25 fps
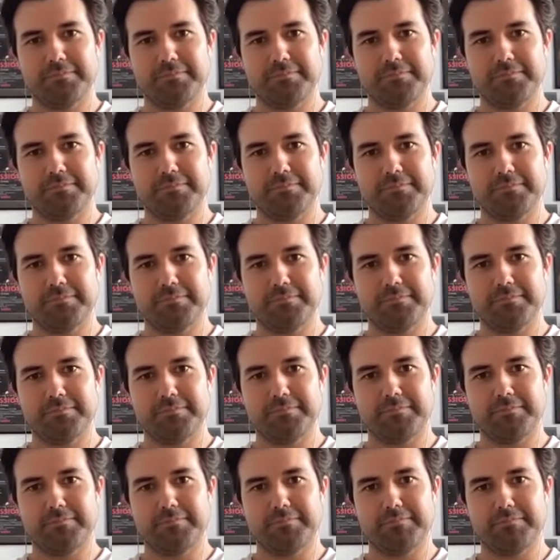
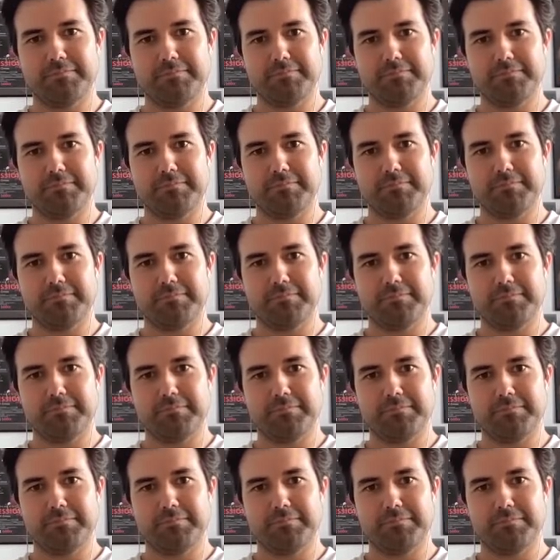
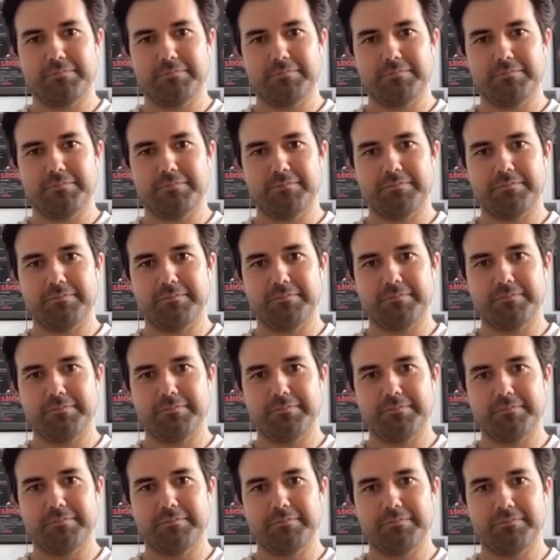
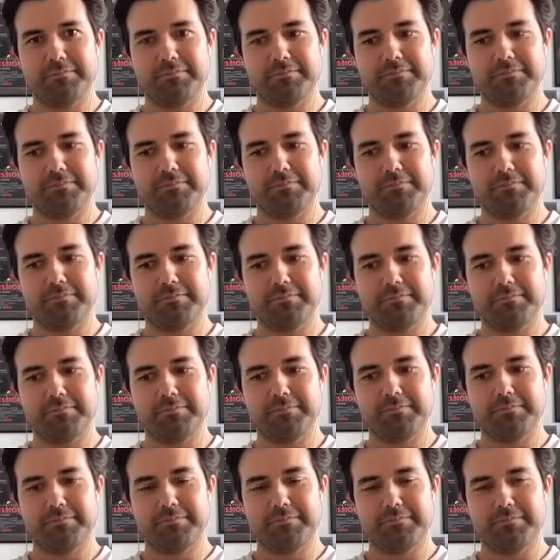
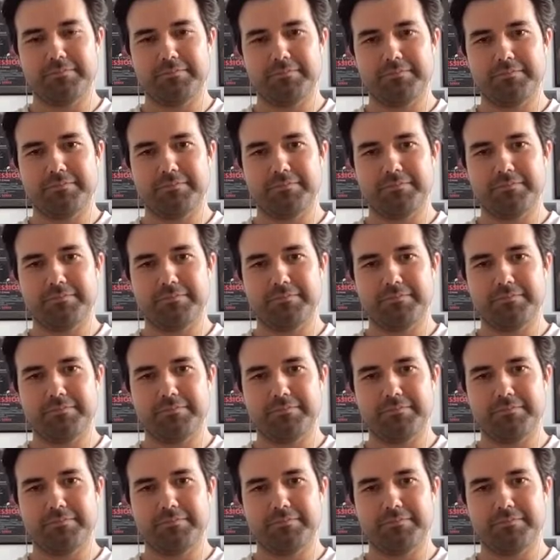This person isn't speaking.